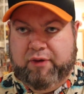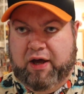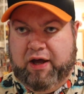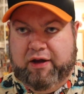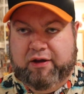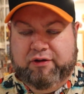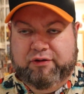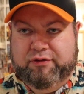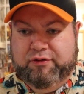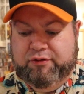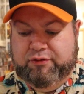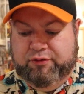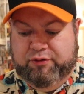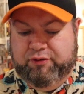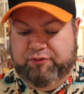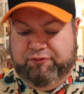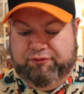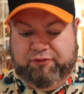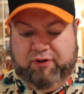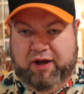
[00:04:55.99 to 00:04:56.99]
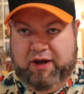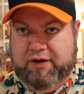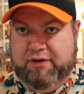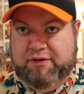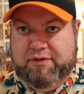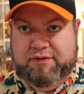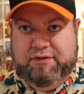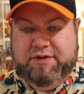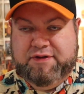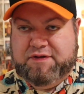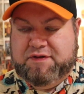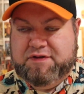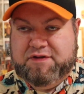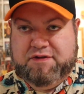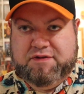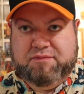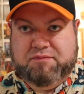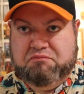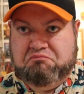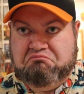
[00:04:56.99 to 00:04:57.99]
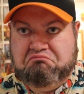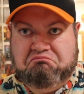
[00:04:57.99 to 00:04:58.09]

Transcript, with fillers: I Loot Fright, this is